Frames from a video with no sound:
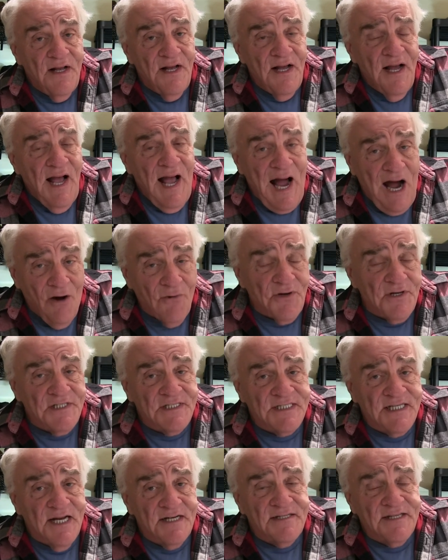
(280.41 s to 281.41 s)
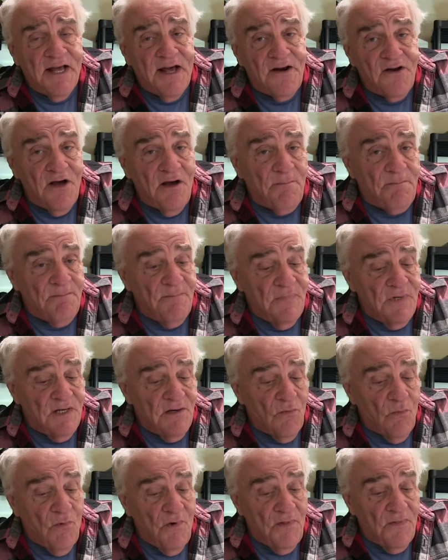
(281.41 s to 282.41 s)
how to set that up
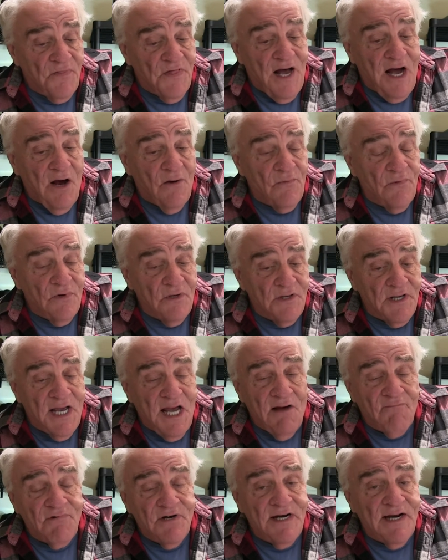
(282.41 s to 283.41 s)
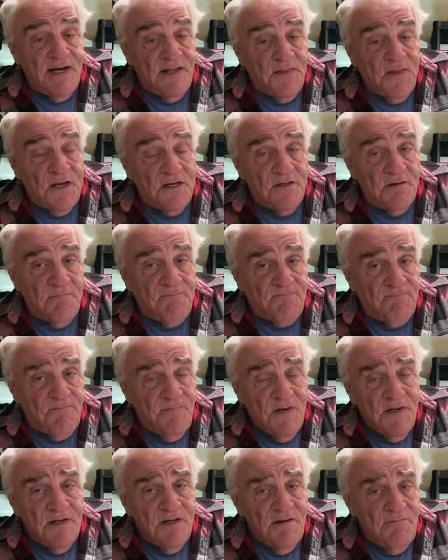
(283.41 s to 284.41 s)
without really having anything to
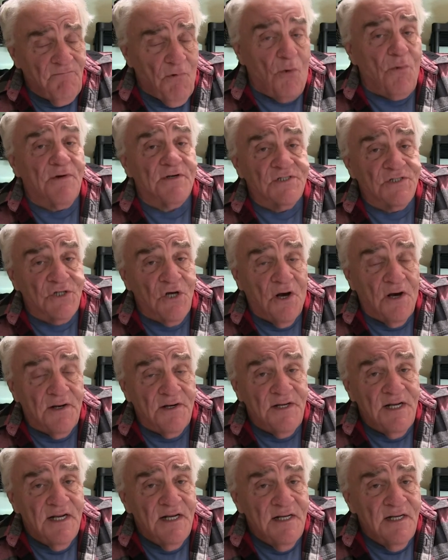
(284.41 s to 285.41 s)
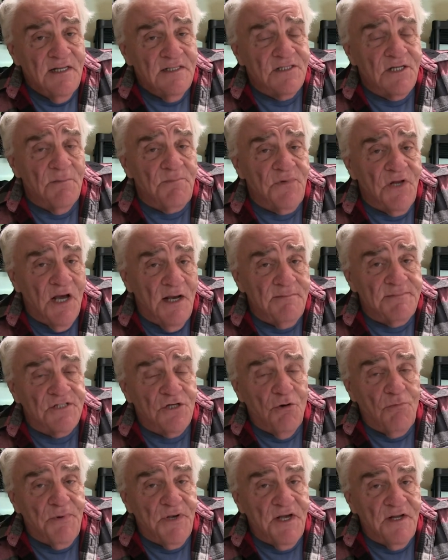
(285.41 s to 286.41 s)
focus on. Sometimes
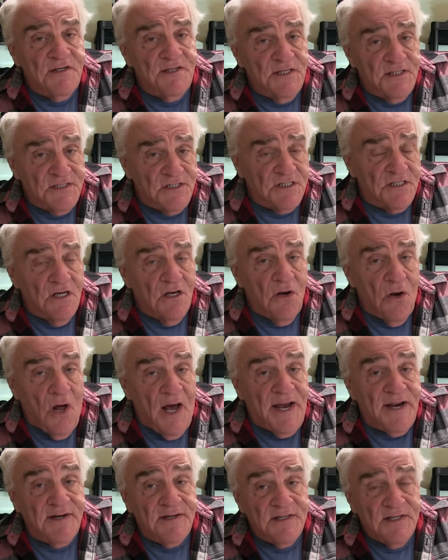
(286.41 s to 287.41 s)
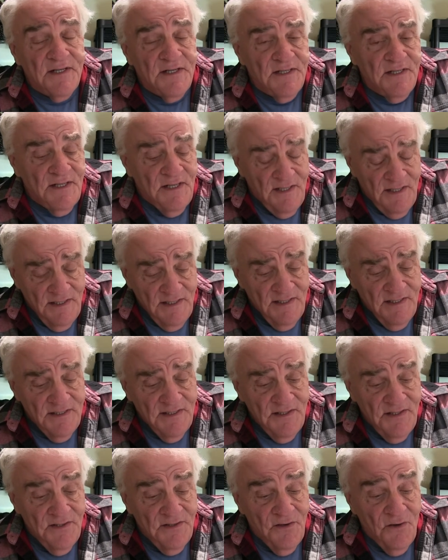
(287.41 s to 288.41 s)
there'll be a distant light.
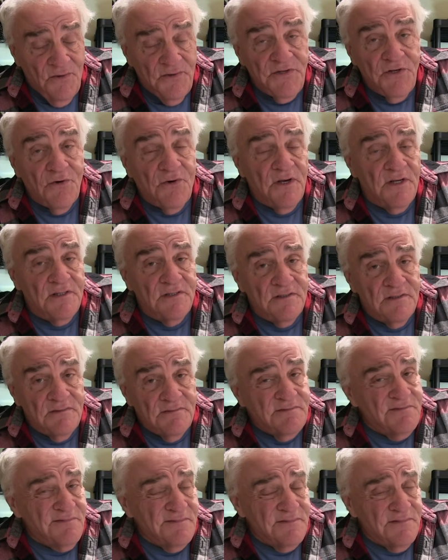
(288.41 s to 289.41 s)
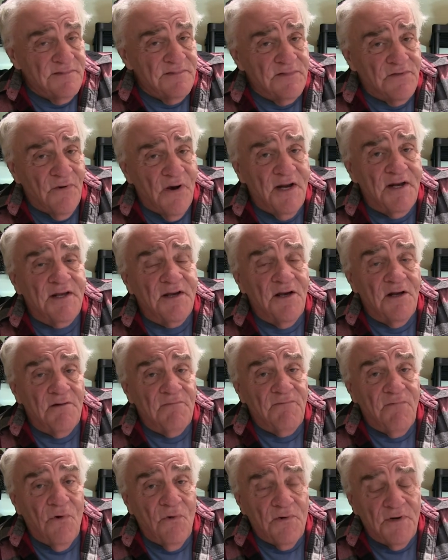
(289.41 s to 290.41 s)
You can try to
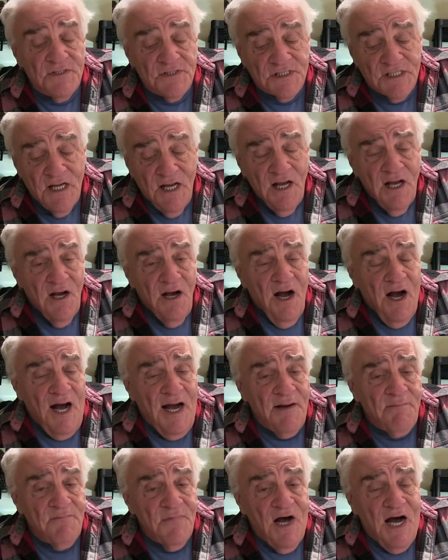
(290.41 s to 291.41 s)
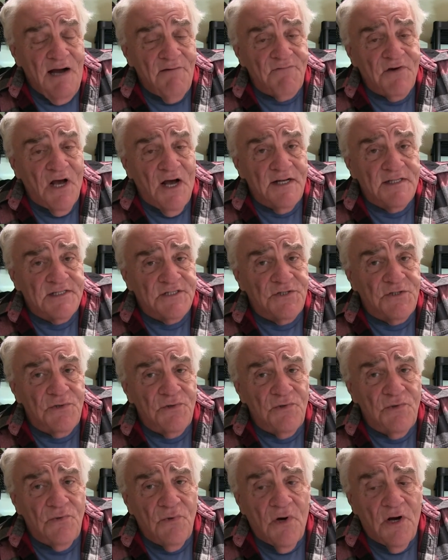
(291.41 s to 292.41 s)
get focused. I've got
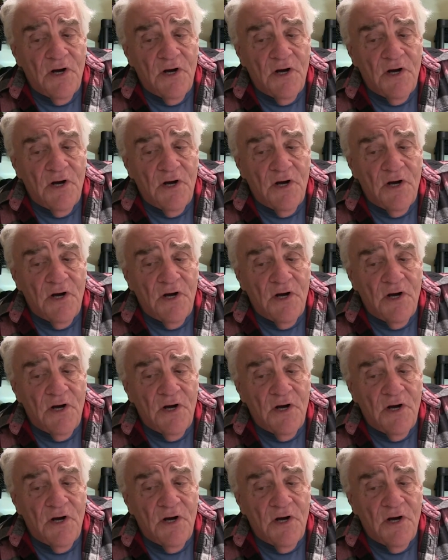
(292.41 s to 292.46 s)
two